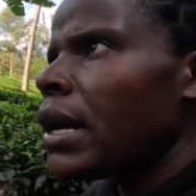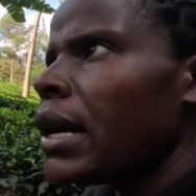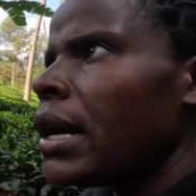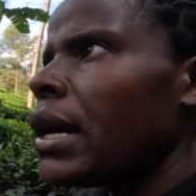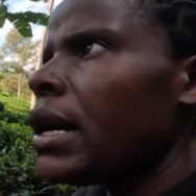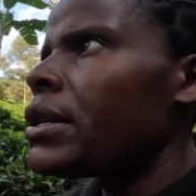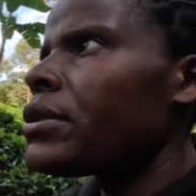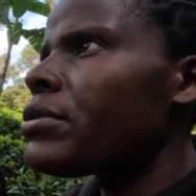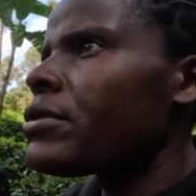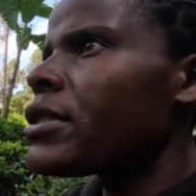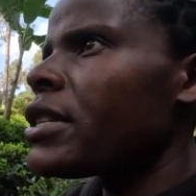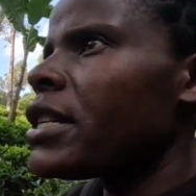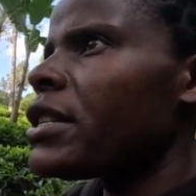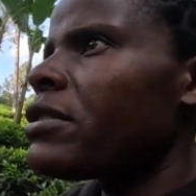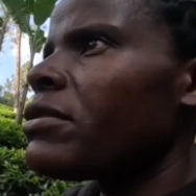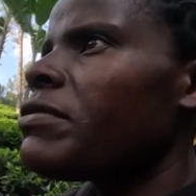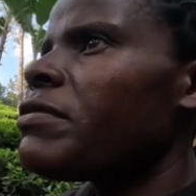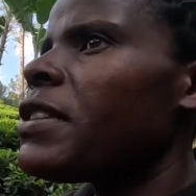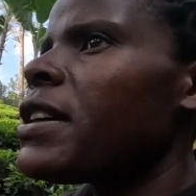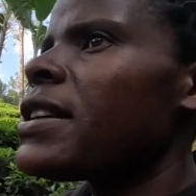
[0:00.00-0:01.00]
uh, to
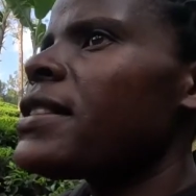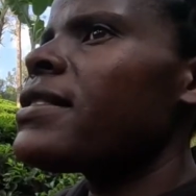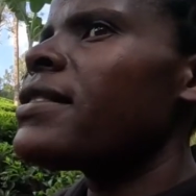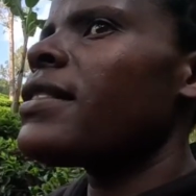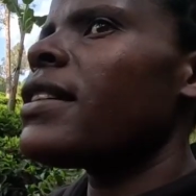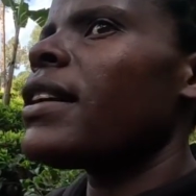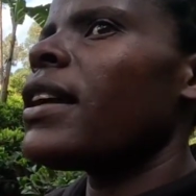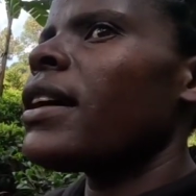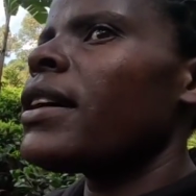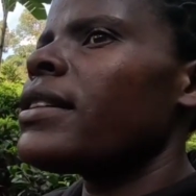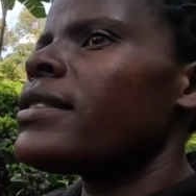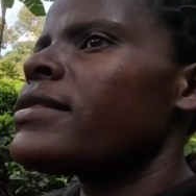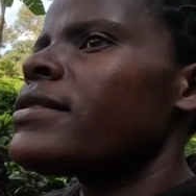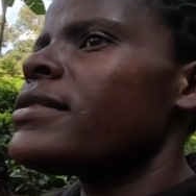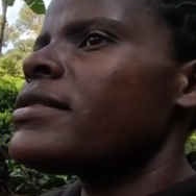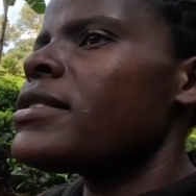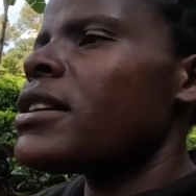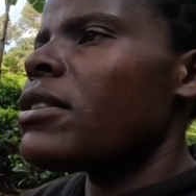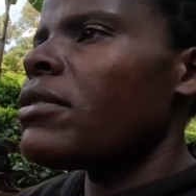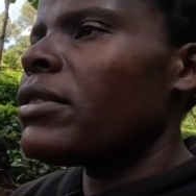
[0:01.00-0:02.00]
settle first then i
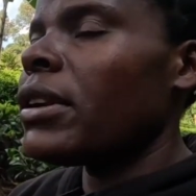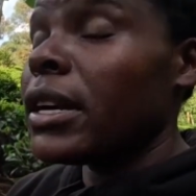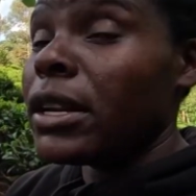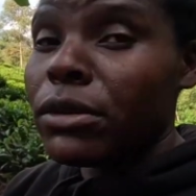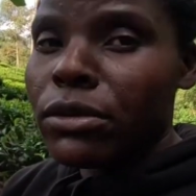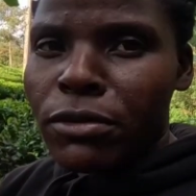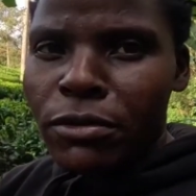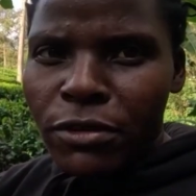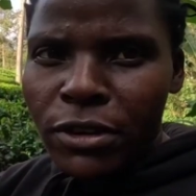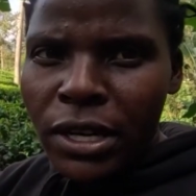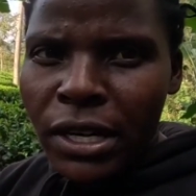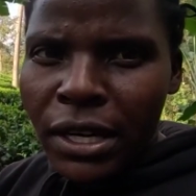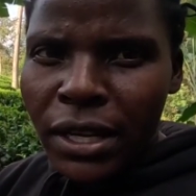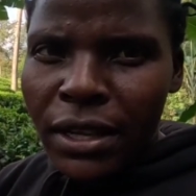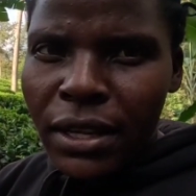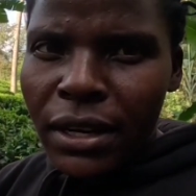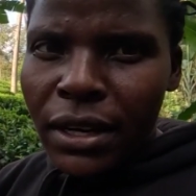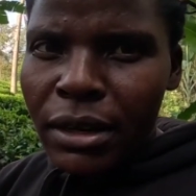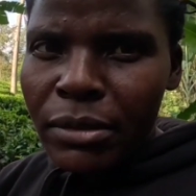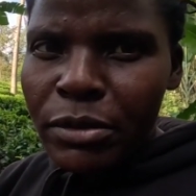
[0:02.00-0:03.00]
sit down i look for
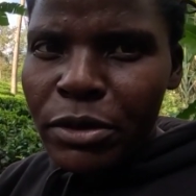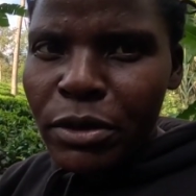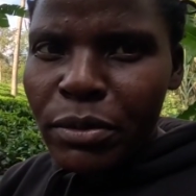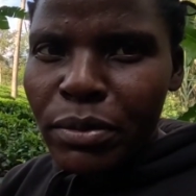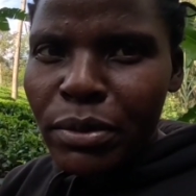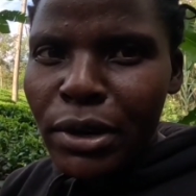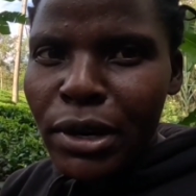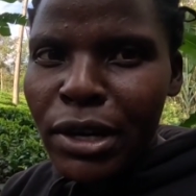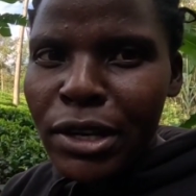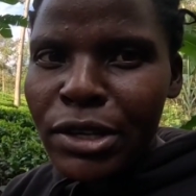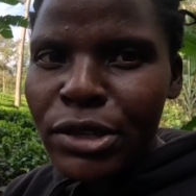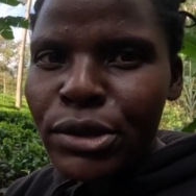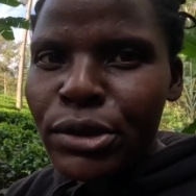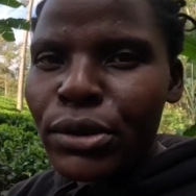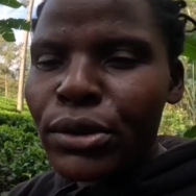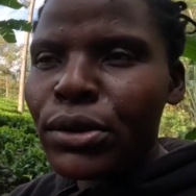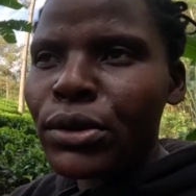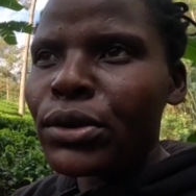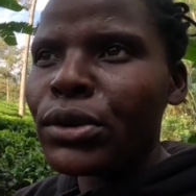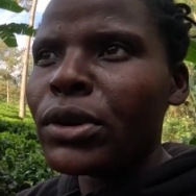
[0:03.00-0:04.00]
another laptop
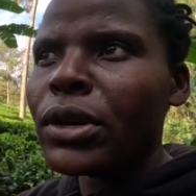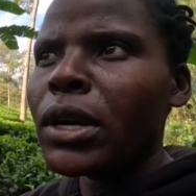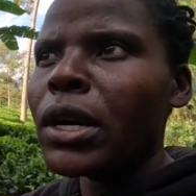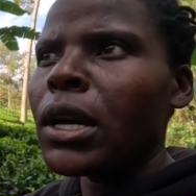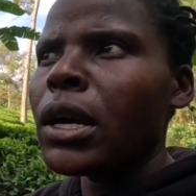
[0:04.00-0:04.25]
so